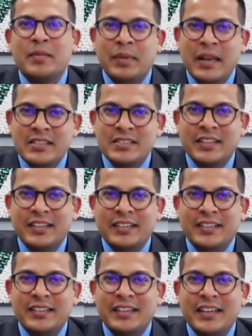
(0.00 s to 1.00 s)
Blessing
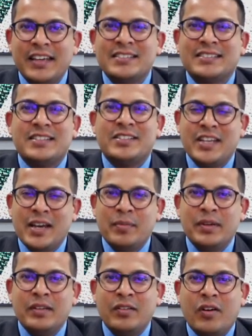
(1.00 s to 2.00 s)
is the
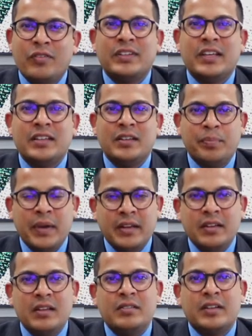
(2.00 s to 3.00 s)
chairman of the
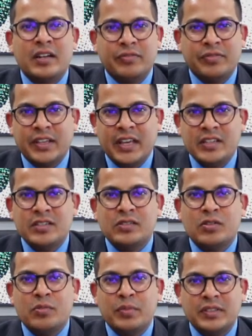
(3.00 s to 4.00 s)
Independent Ratification
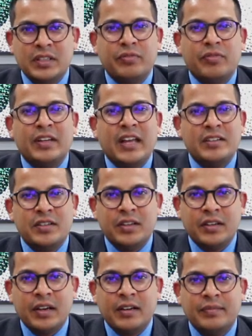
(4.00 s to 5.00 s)
Committee for
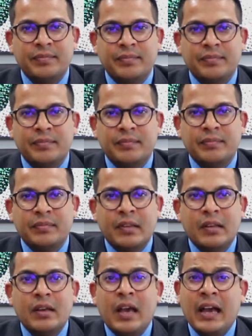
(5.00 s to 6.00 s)
Nigeria
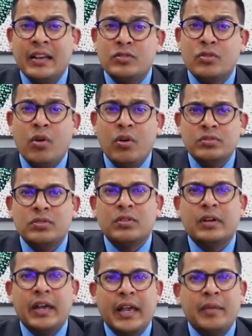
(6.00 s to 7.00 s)
and is
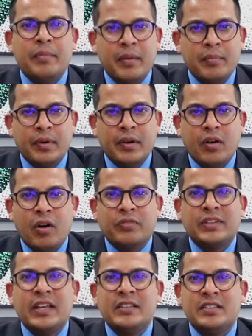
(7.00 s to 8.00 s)
also a member of
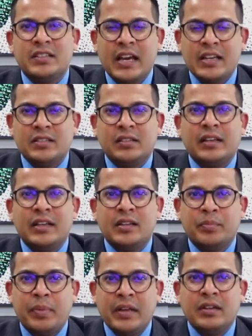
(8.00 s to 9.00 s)
the International
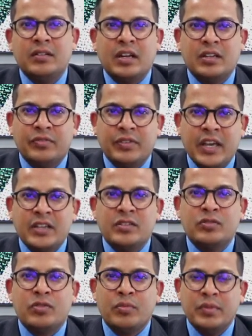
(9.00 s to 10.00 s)
Independent
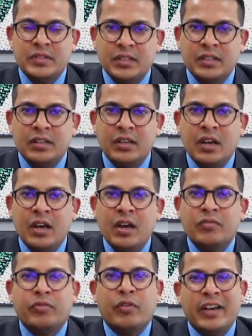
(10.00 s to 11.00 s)
Ratification Committee
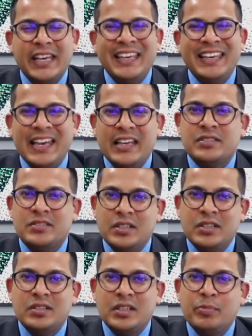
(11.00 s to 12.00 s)
for
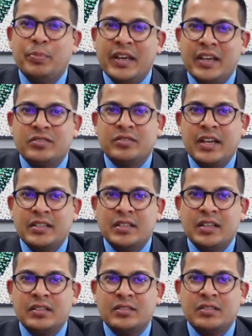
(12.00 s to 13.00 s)
ESG GPS
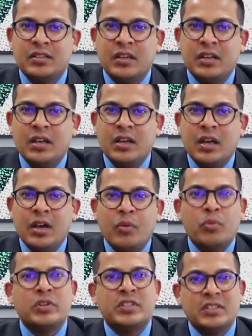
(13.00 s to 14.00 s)
ratings,
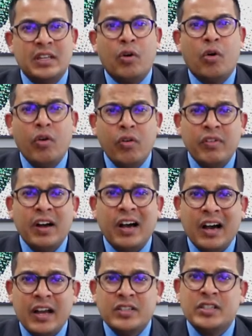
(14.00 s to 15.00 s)
which is an
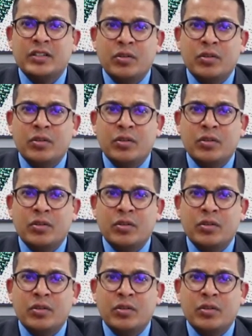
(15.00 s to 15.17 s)
overarching